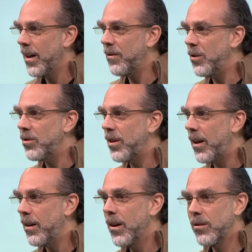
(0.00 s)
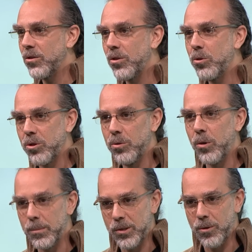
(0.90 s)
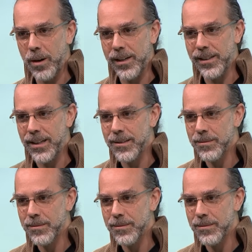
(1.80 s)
if you set the social norms correctly.